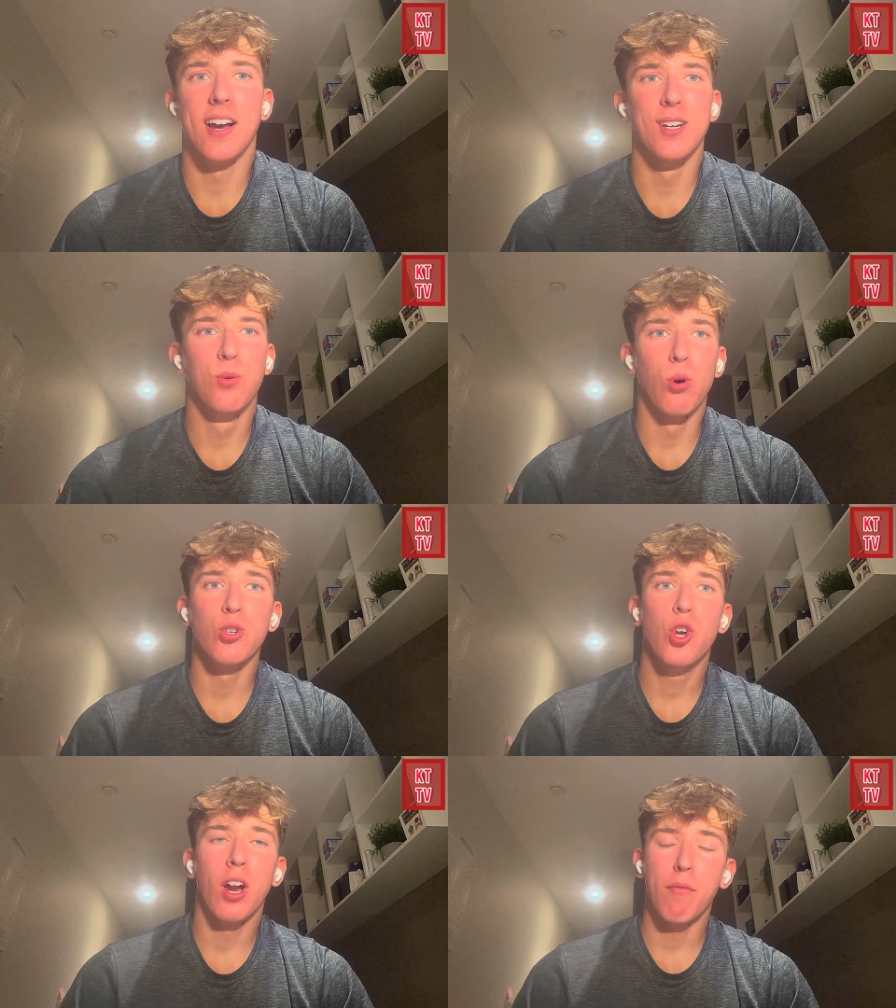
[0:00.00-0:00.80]
guys, what
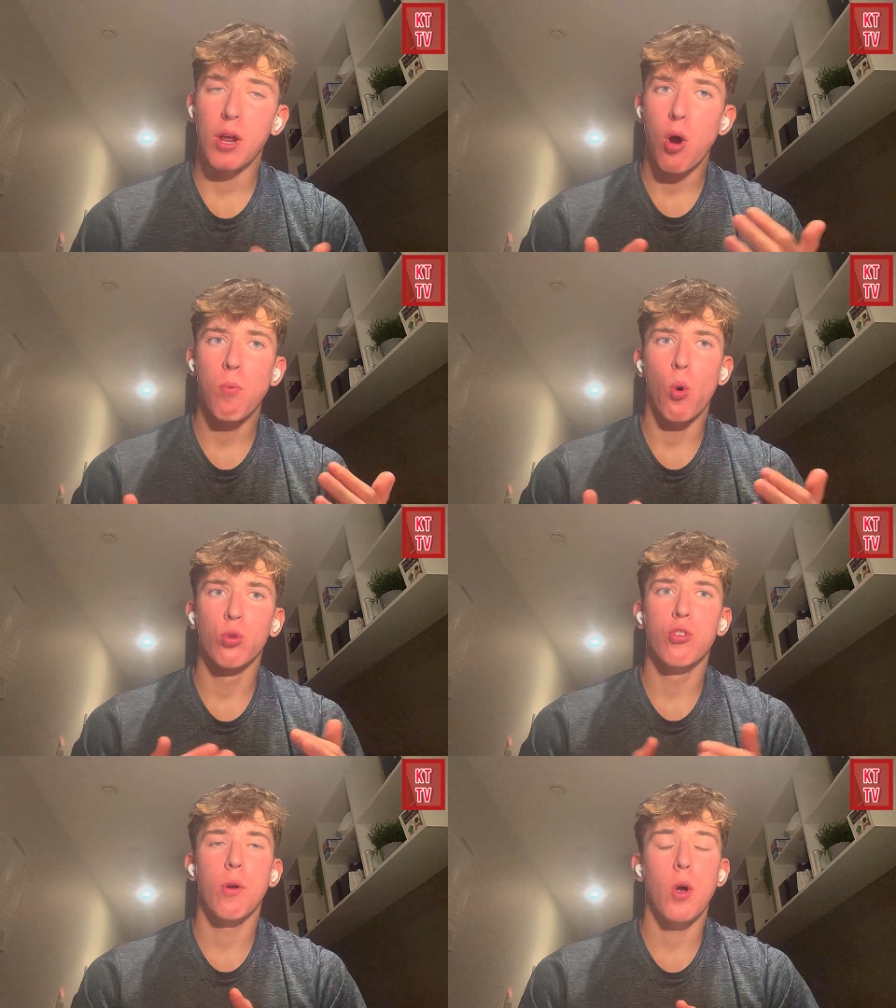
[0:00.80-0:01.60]
is good? I really hope we're
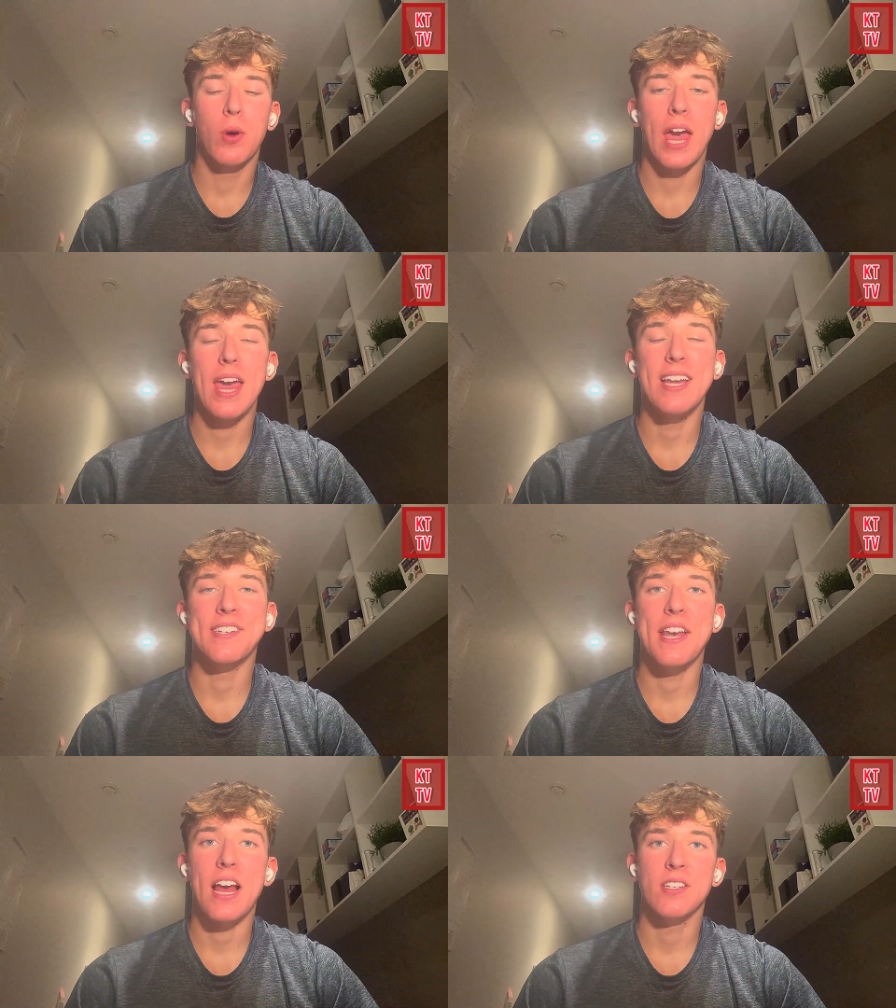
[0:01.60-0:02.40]
all doing okay. It
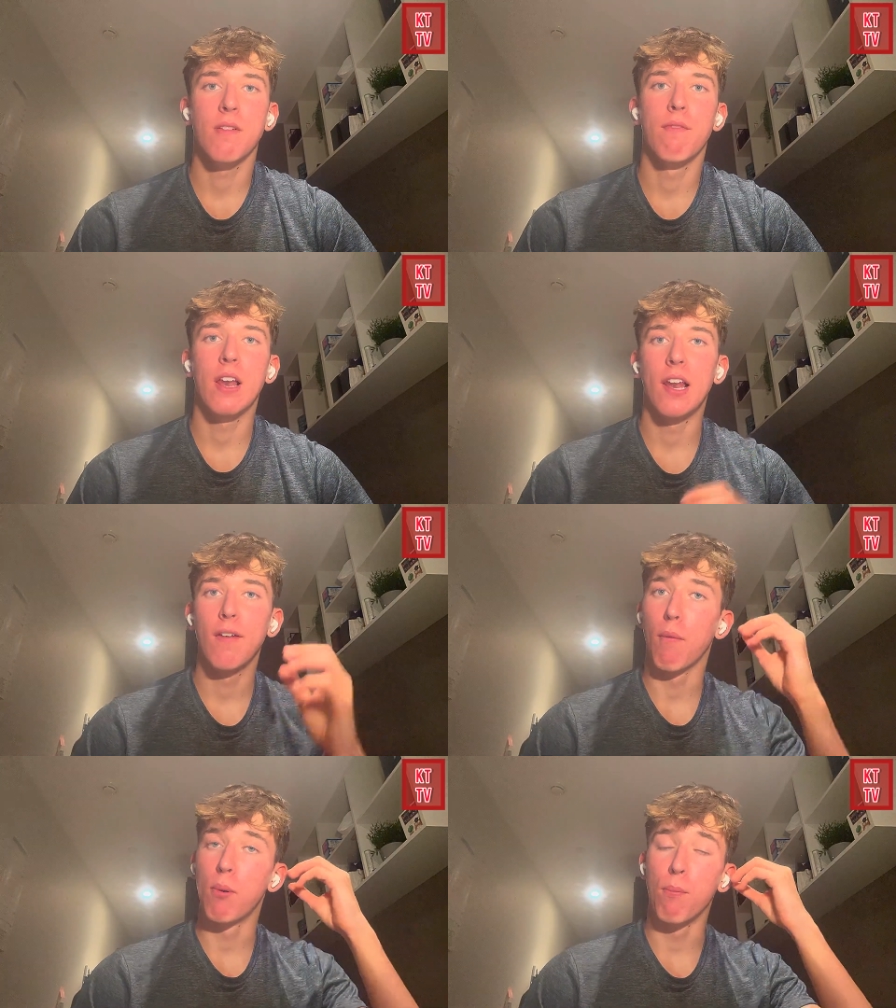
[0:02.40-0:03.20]
is an Aston
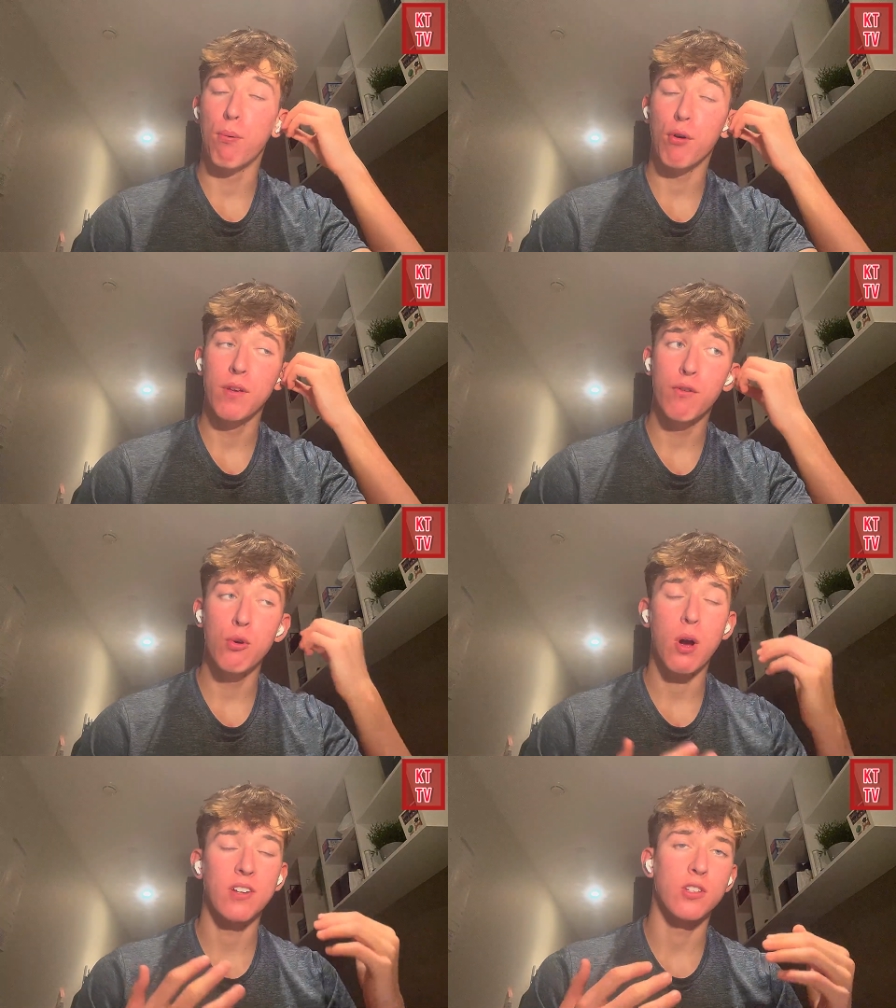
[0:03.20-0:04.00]
Villa-Liverpool
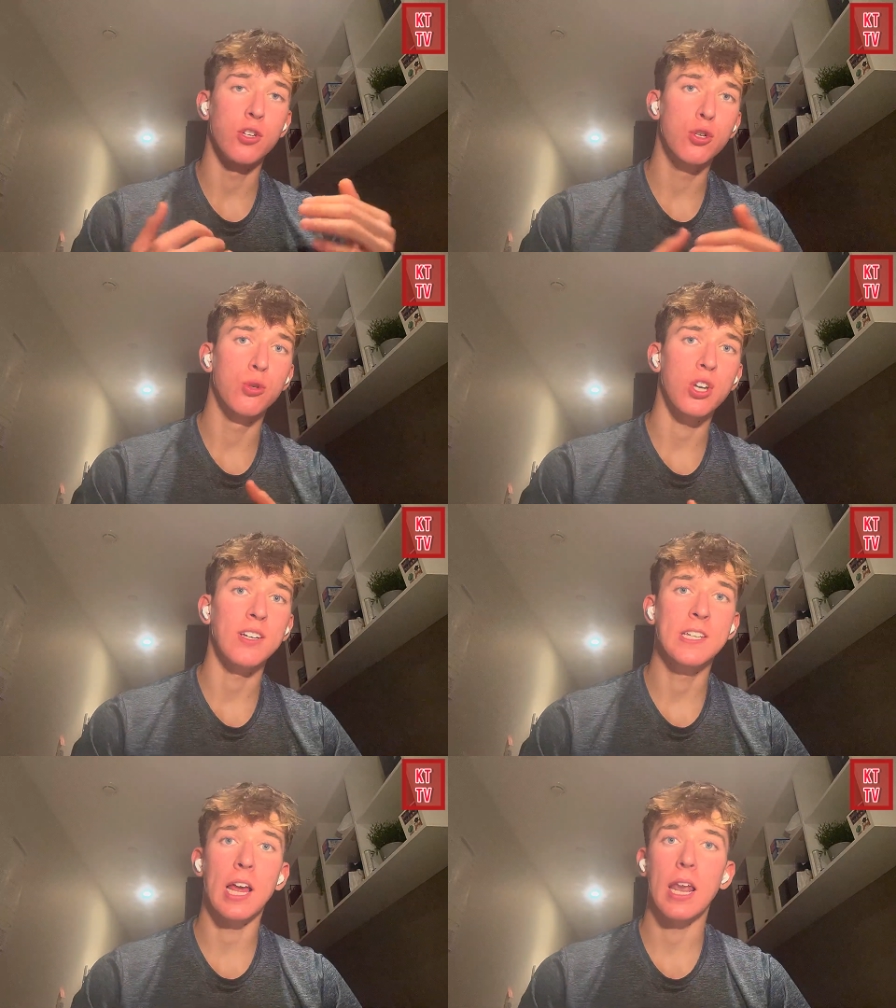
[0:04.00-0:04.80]
preview as the two
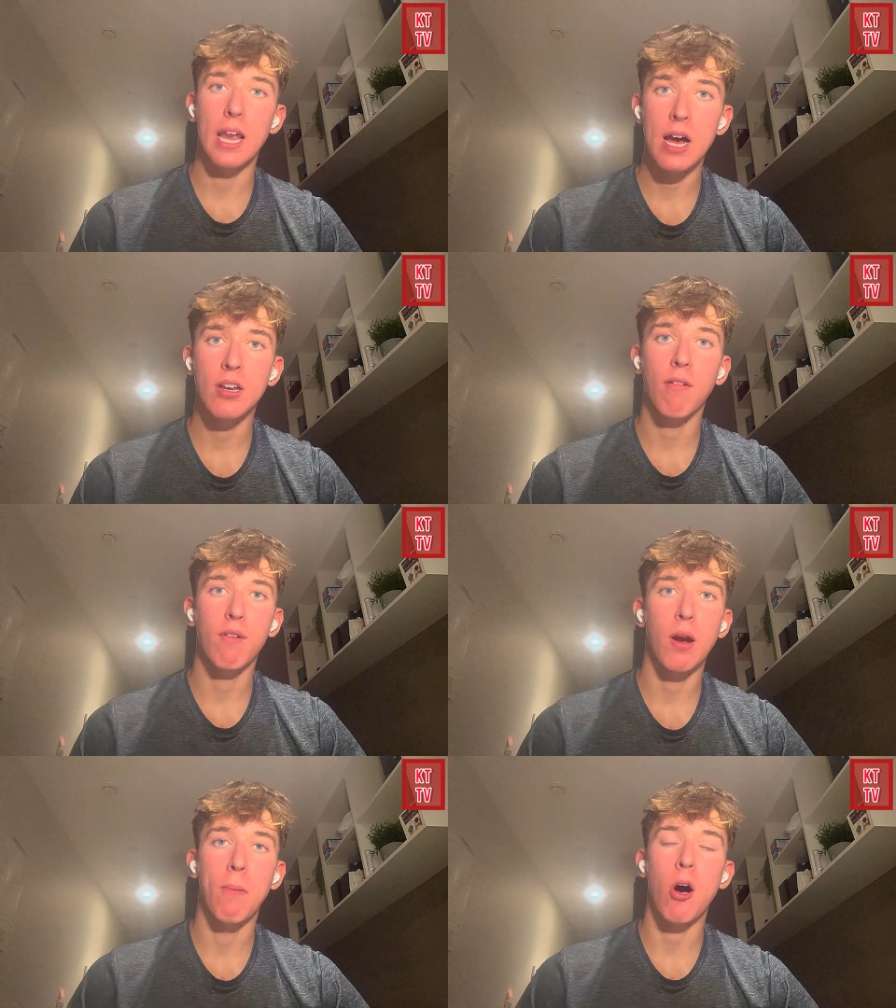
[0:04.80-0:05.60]
sides collide at
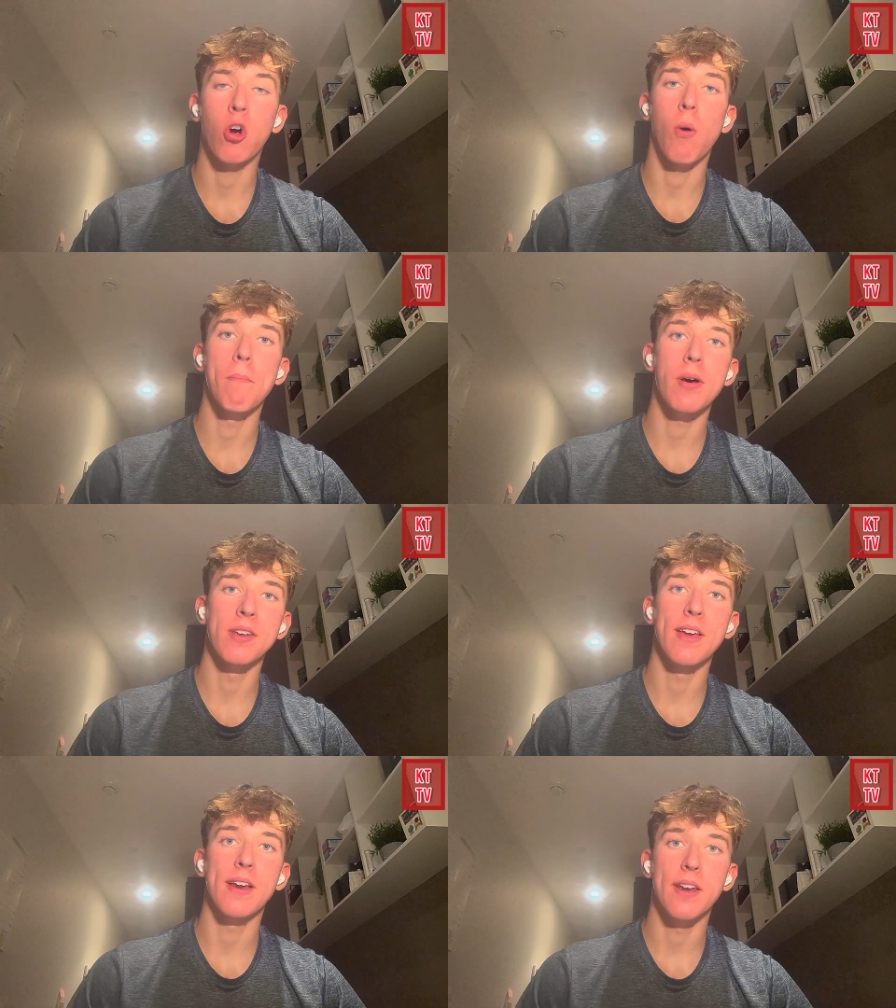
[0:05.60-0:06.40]
Villa Park on
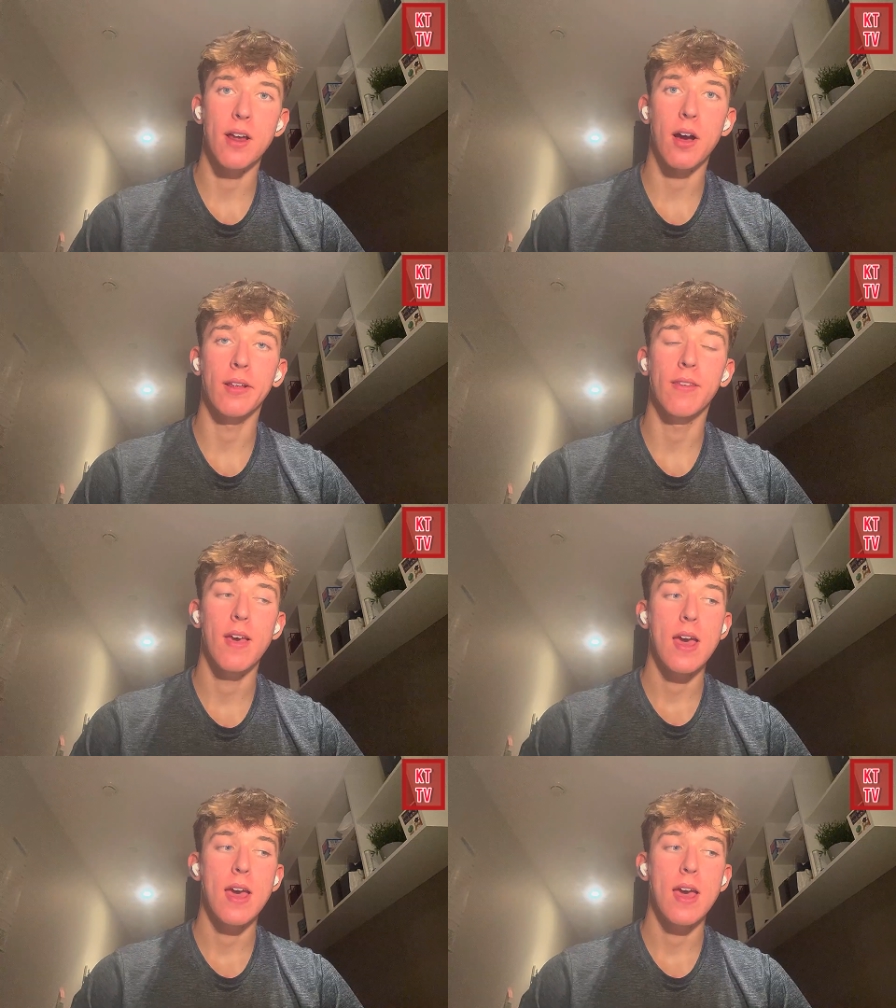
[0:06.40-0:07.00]
Monday night.